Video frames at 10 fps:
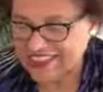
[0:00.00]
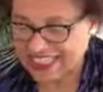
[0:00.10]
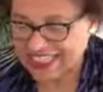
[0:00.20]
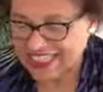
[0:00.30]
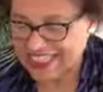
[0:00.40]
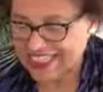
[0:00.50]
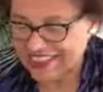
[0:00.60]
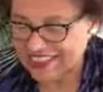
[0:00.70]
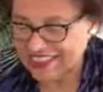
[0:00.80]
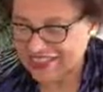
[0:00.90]
day,
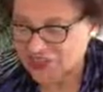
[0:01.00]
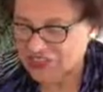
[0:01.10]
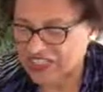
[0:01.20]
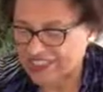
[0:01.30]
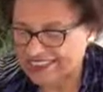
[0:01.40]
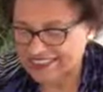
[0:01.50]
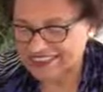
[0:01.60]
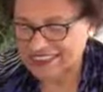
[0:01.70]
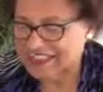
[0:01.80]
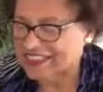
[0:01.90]
you've got to
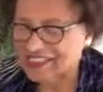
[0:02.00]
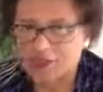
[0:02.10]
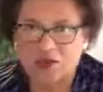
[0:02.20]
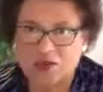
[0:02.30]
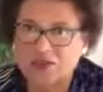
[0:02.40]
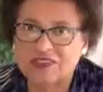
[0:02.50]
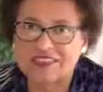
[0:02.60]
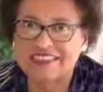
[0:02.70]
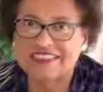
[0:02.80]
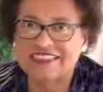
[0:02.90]
let it go.
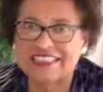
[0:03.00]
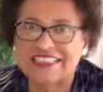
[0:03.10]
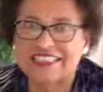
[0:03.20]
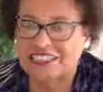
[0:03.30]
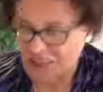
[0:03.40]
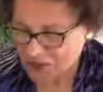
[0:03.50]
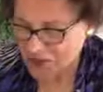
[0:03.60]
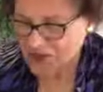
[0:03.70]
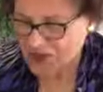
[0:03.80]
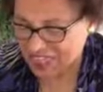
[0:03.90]
Let it
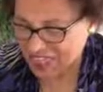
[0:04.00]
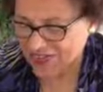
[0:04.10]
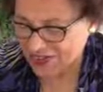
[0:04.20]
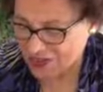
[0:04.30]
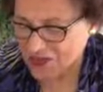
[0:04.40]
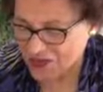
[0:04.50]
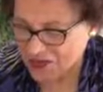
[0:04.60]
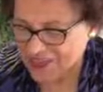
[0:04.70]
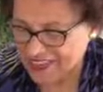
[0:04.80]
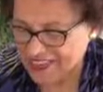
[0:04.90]
all go.
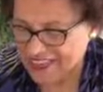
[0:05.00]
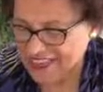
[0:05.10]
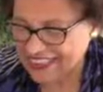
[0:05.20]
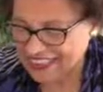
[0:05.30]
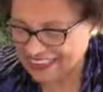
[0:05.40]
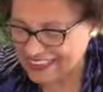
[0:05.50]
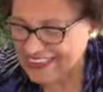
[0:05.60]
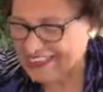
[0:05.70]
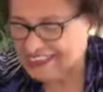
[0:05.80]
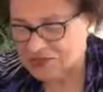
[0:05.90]
And
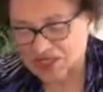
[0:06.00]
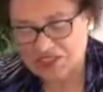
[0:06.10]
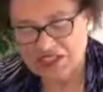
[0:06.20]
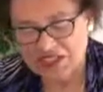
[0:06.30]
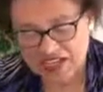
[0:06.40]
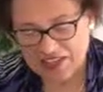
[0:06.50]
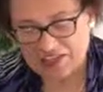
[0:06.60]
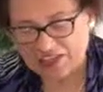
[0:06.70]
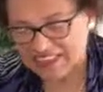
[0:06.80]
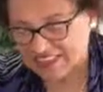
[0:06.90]
this is what you
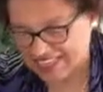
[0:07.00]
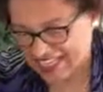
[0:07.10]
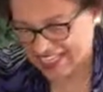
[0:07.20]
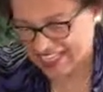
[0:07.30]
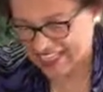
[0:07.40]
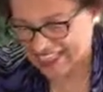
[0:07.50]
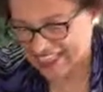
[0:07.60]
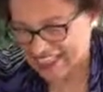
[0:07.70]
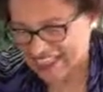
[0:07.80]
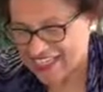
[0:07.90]
have to say.
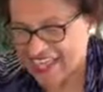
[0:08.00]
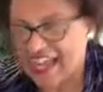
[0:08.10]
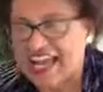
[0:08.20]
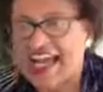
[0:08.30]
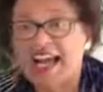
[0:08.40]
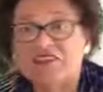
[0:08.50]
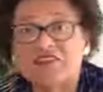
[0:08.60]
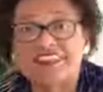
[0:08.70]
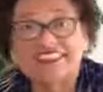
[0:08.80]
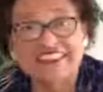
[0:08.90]
I
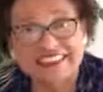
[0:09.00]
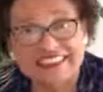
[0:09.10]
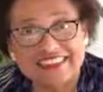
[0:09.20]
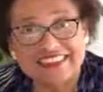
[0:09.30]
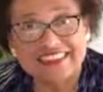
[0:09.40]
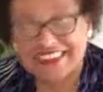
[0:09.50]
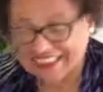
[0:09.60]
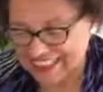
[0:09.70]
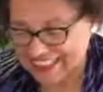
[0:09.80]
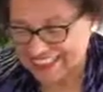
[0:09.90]
release
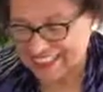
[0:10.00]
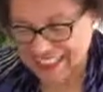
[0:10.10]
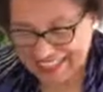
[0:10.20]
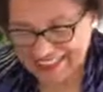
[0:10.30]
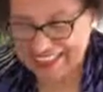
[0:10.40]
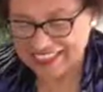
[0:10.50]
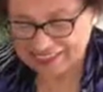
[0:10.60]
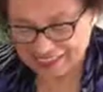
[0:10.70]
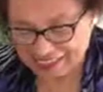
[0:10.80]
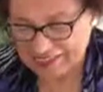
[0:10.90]
and I
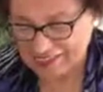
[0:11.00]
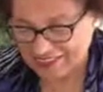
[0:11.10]
let go.